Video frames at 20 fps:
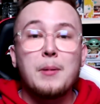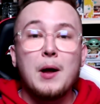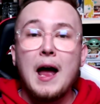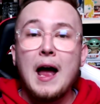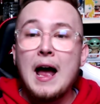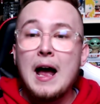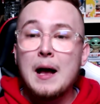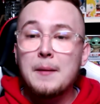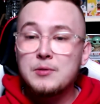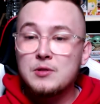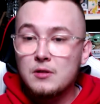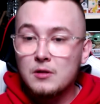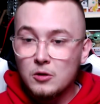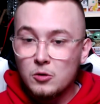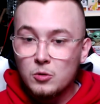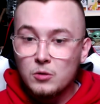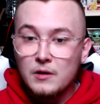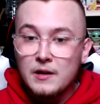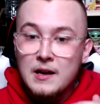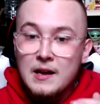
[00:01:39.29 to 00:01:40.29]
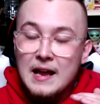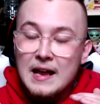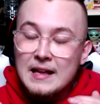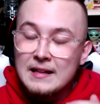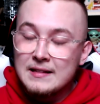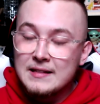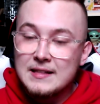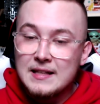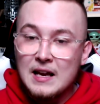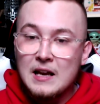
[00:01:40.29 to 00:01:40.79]
absolutely
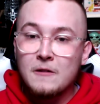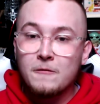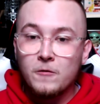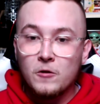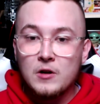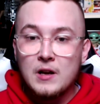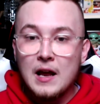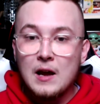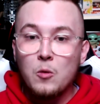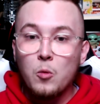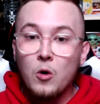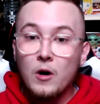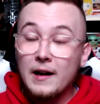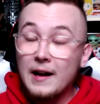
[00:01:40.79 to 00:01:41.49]
insane for day one.